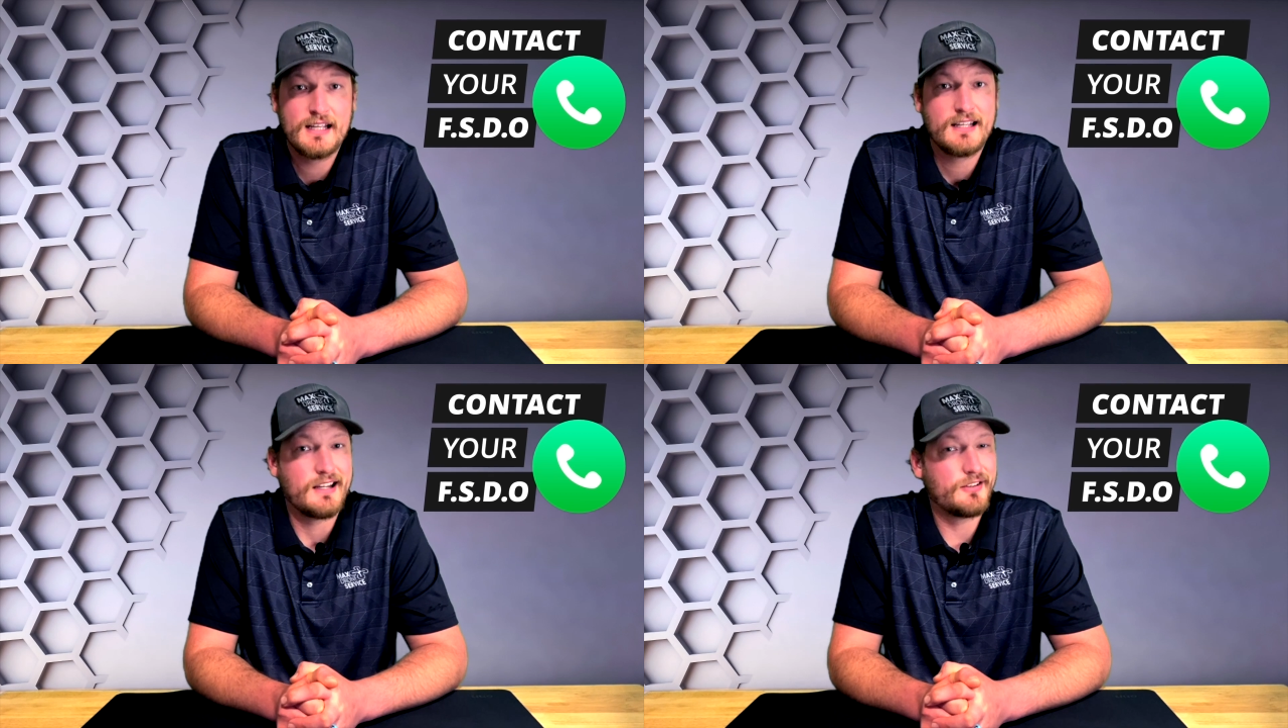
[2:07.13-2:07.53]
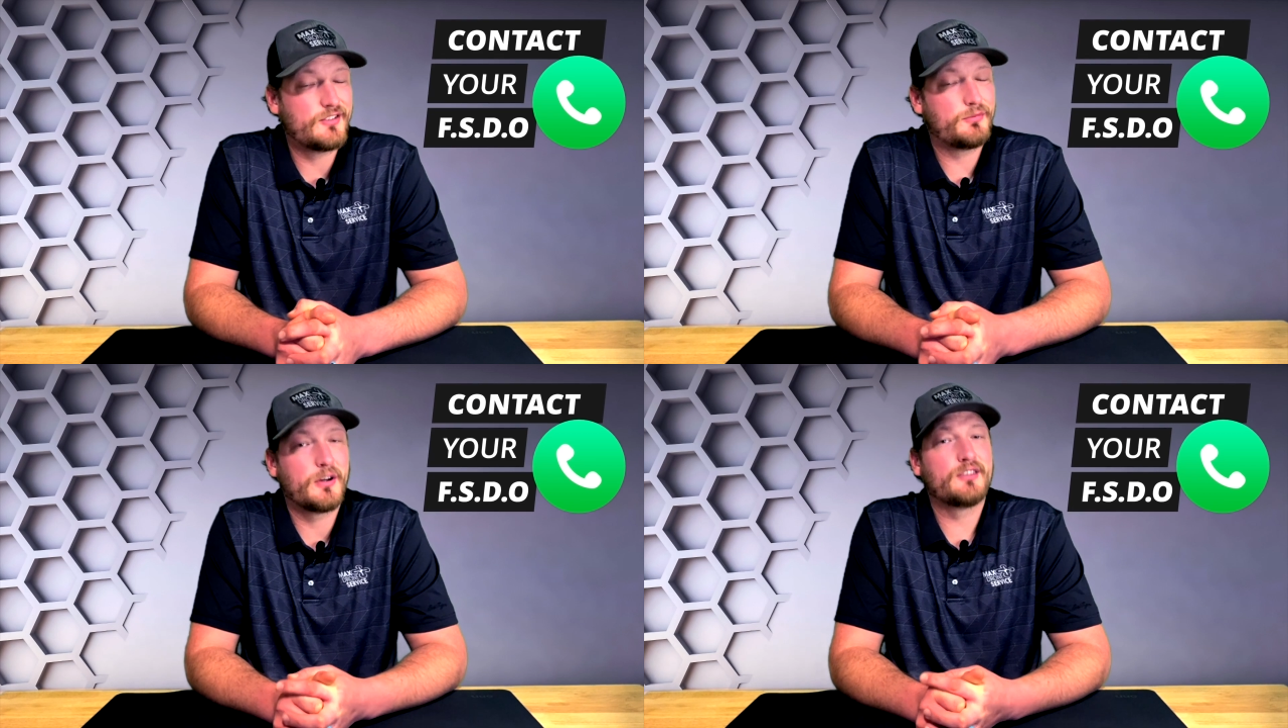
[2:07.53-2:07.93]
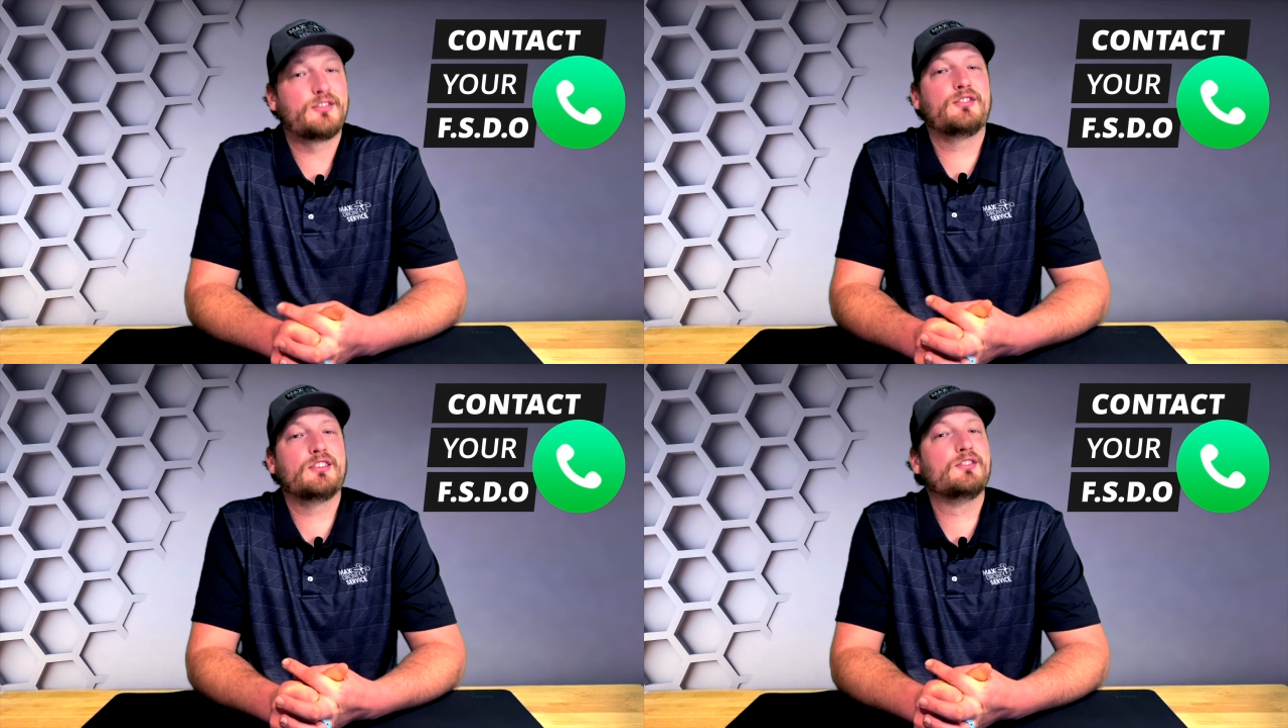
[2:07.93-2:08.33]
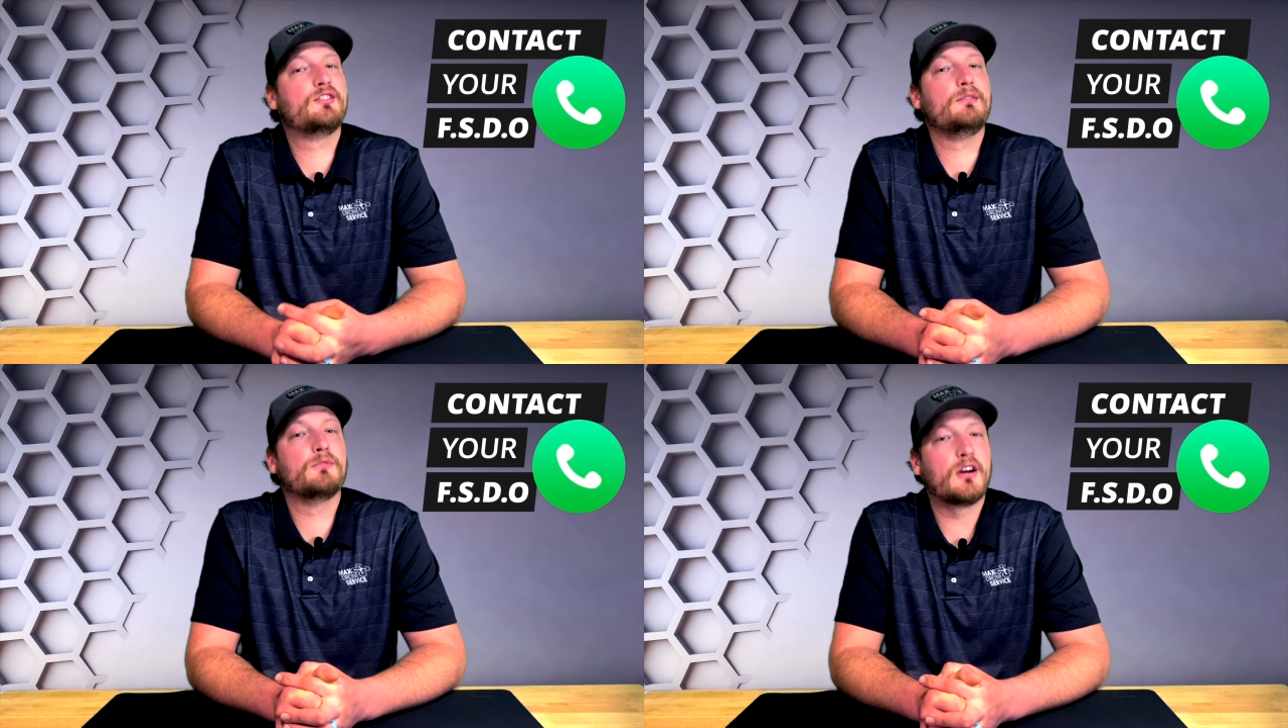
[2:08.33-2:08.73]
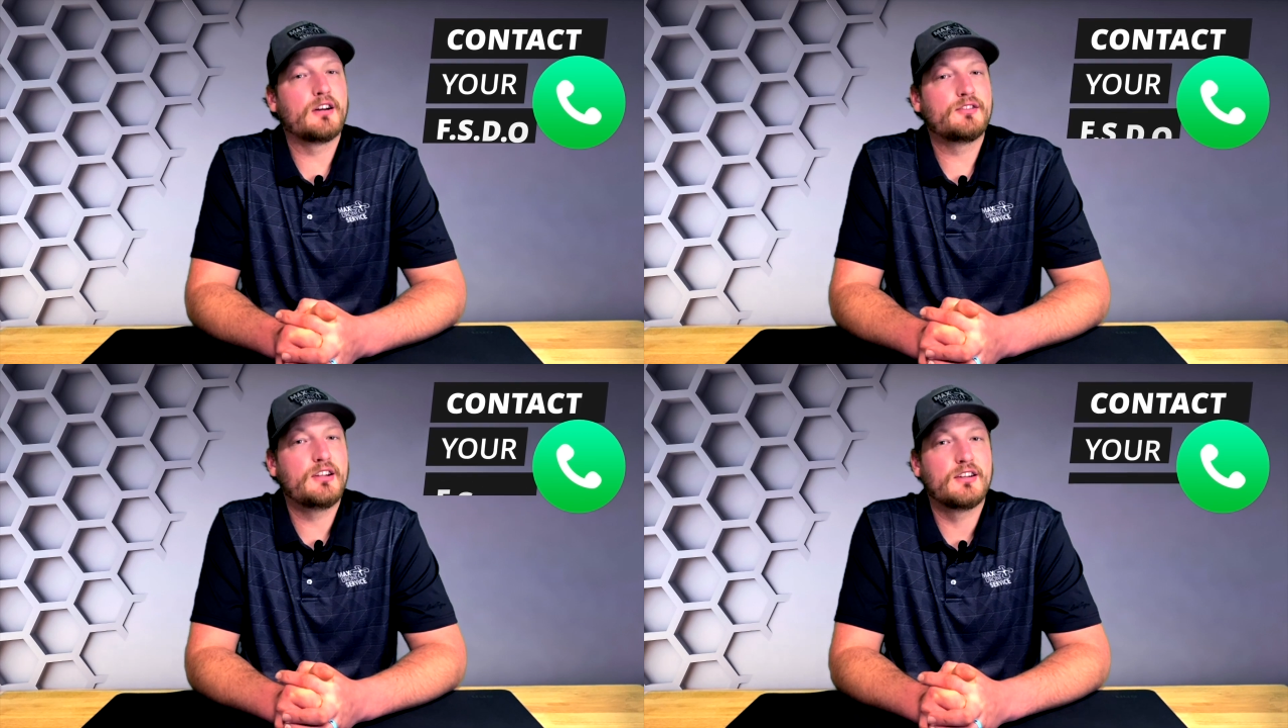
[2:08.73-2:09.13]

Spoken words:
Now, this process can seem daunting,